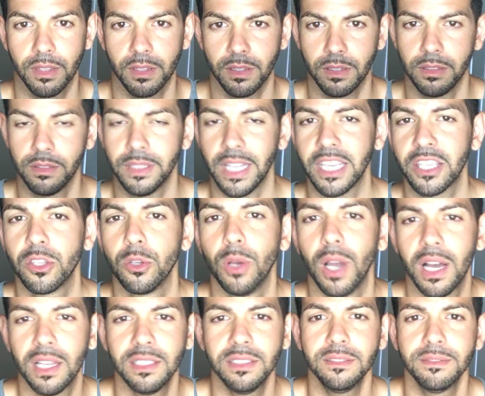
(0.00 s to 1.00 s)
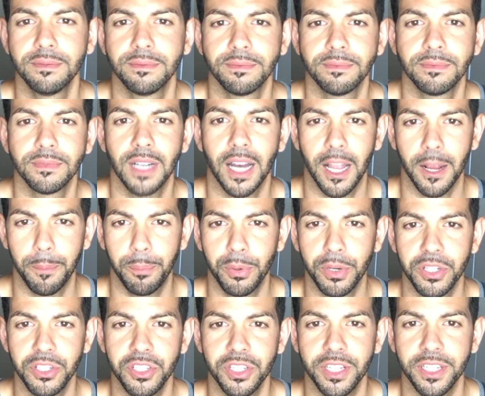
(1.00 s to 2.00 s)
Thank you, Helen. I
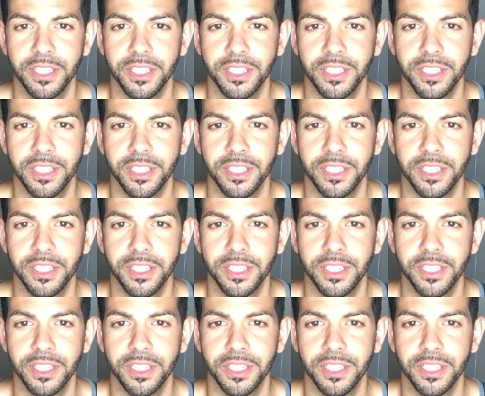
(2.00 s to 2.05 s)
appreciate it.